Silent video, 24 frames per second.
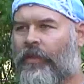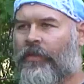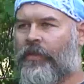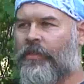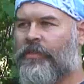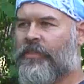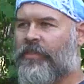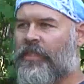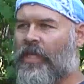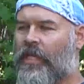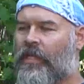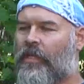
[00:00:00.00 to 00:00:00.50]
the
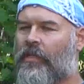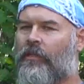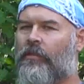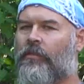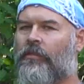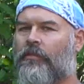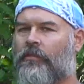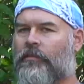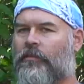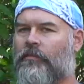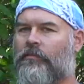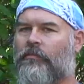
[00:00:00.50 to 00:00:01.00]
second
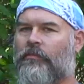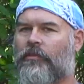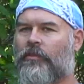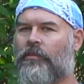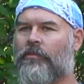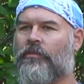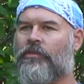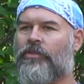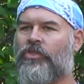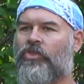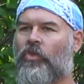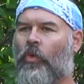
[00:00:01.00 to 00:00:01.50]

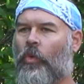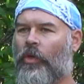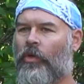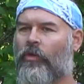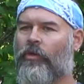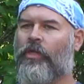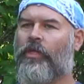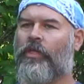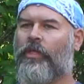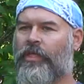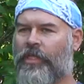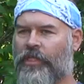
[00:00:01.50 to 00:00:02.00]
soil
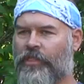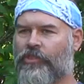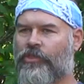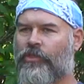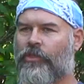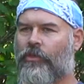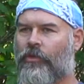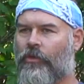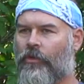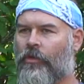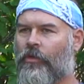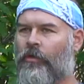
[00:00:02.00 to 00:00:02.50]

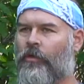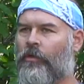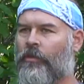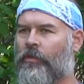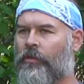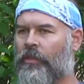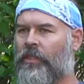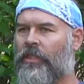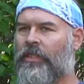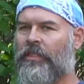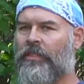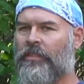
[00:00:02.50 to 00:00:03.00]
conditioner
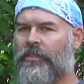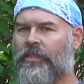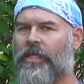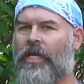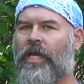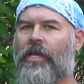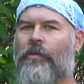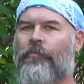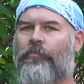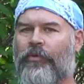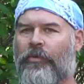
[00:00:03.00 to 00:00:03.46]
type